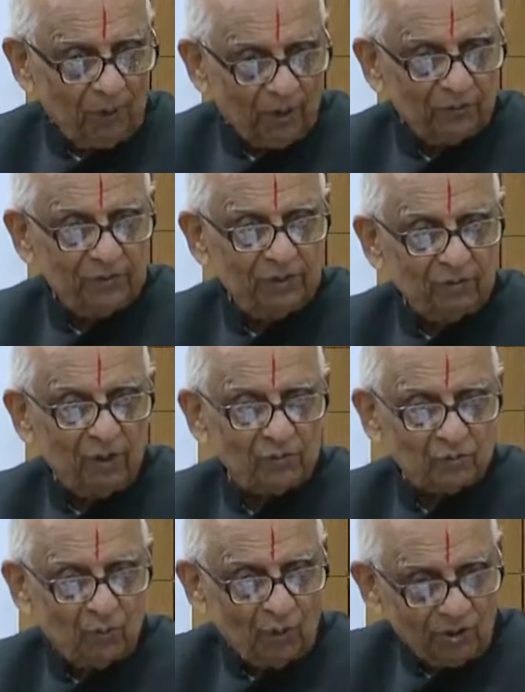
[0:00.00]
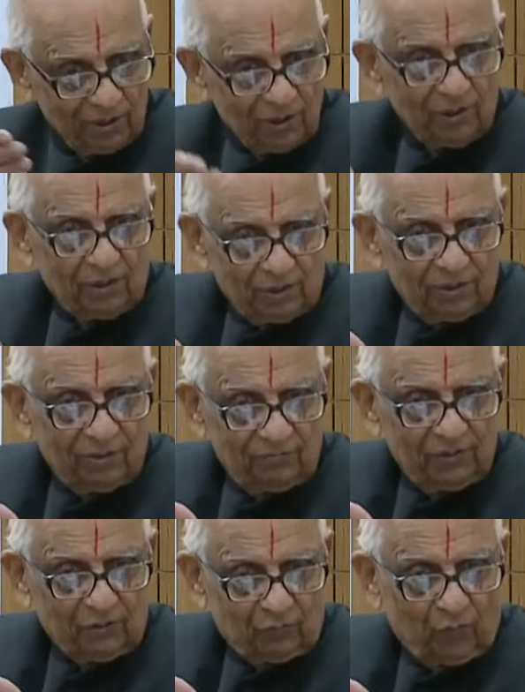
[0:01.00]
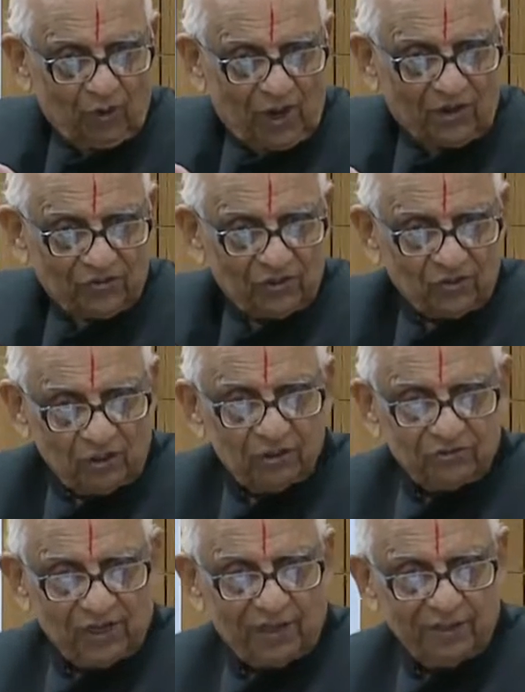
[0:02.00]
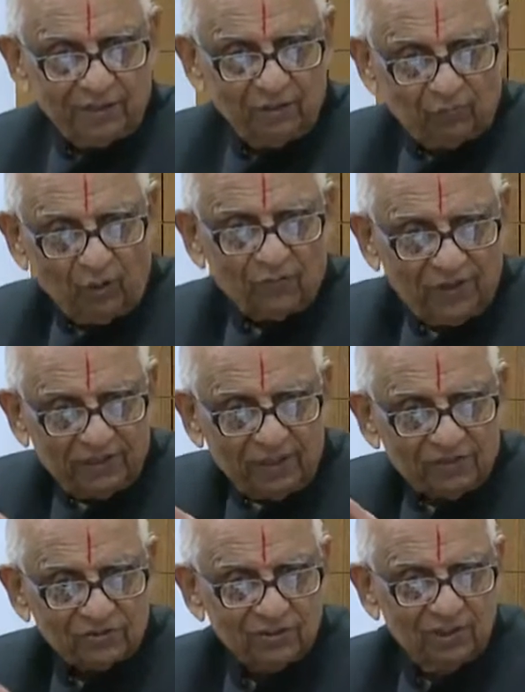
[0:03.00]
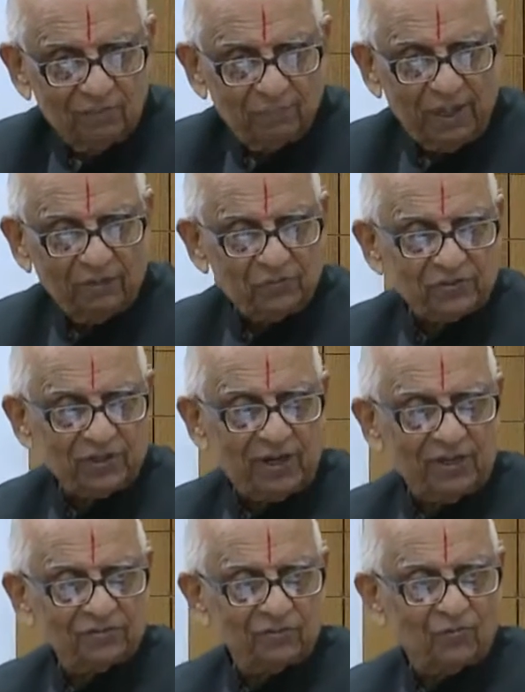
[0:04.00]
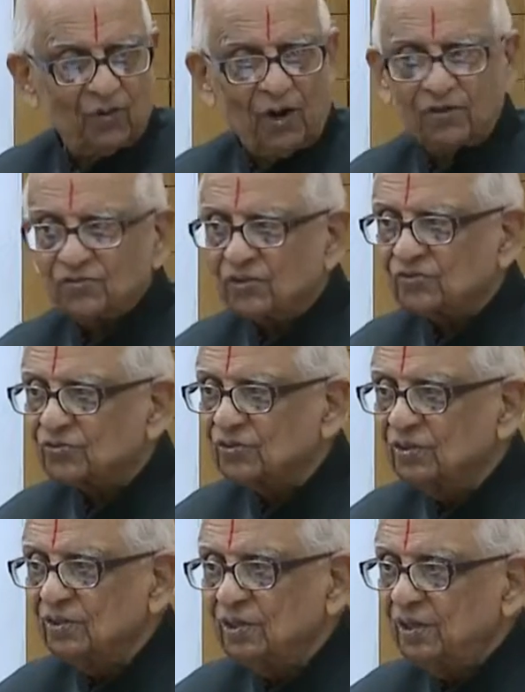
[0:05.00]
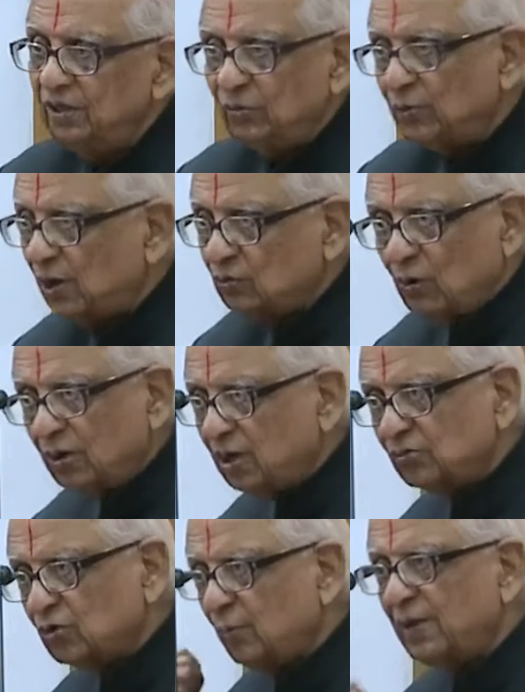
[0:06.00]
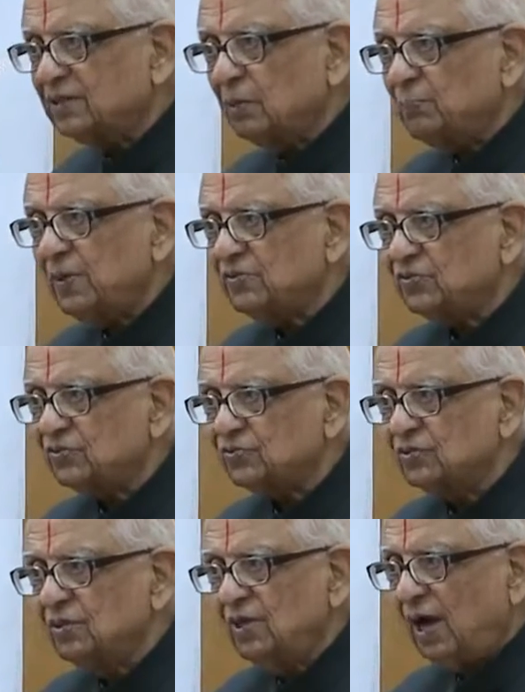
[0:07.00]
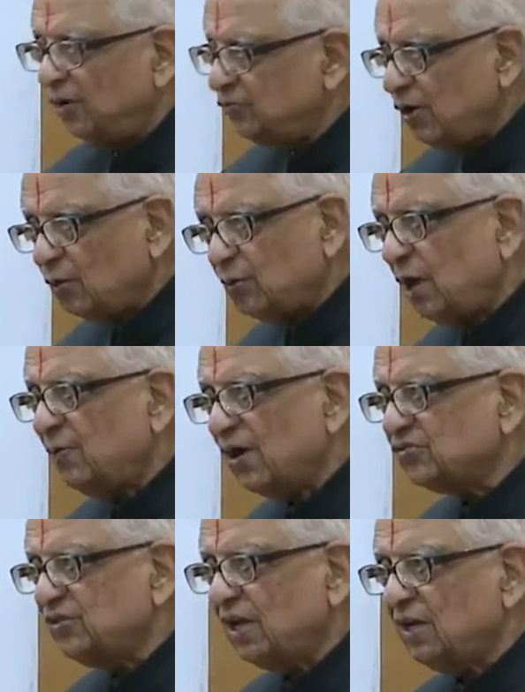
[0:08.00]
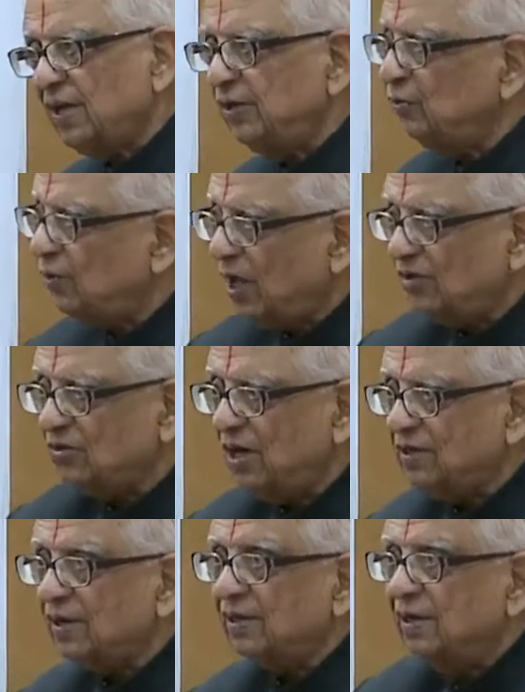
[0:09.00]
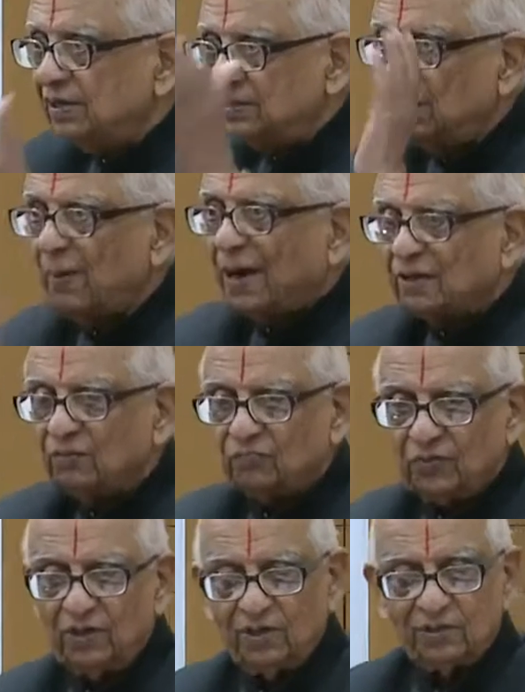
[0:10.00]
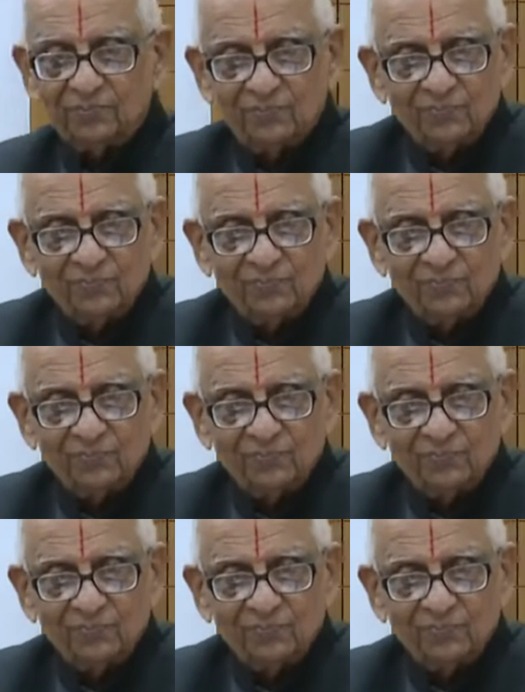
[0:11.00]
Bhagavad Gita has told with four horses on the chariot, the four Vedas manifested as the four horses. He could have told on so many other places. Arjuna could have asked earlier, he could have asked later, in the battlefield.